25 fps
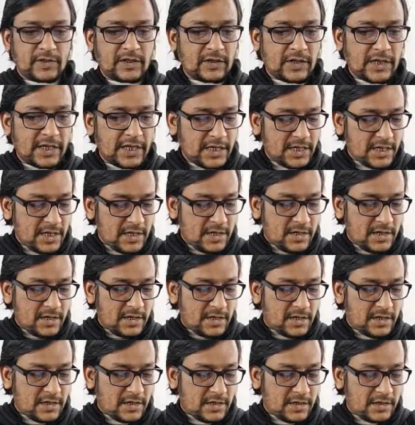Okay,
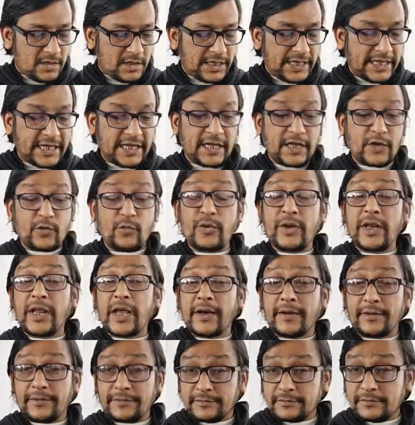a
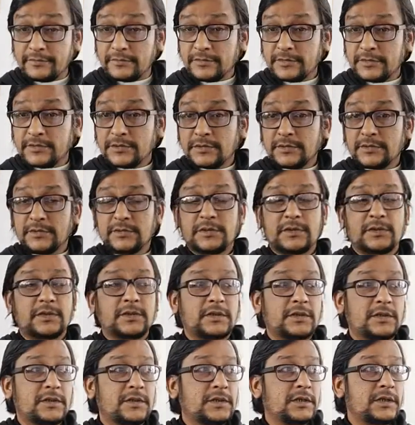union,
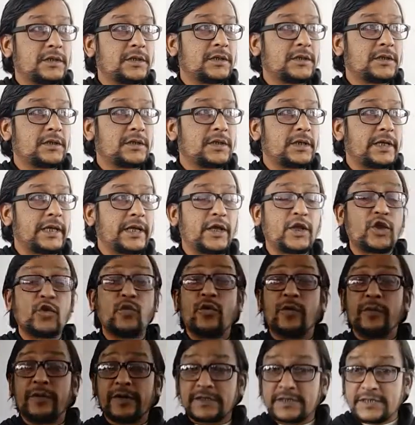a
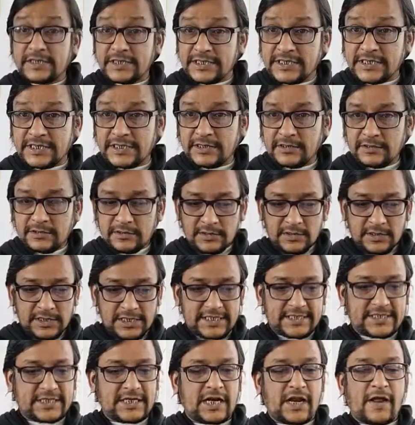university,
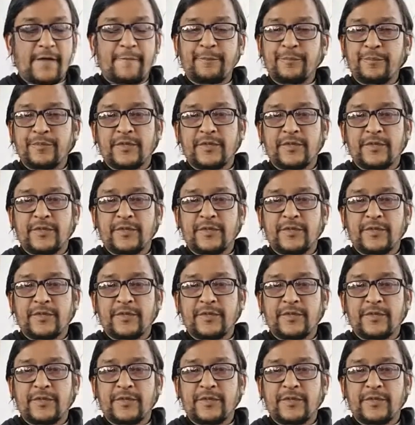etc.